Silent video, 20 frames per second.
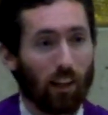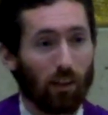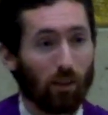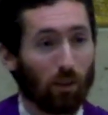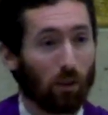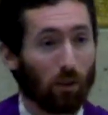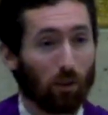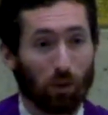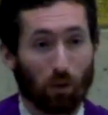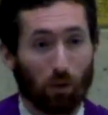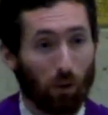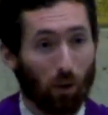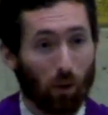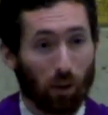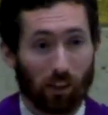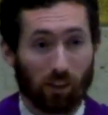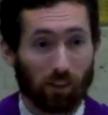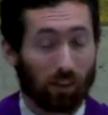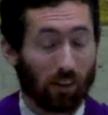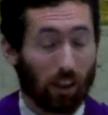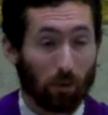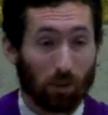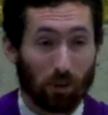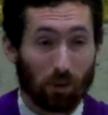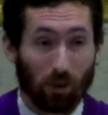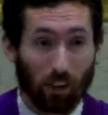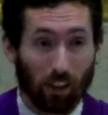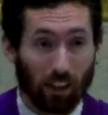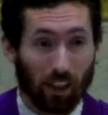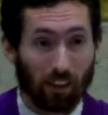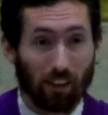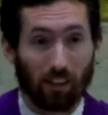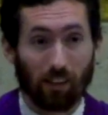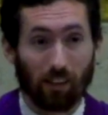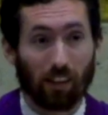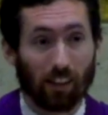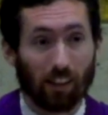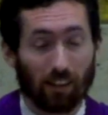And your focus is, I'm just trying to get these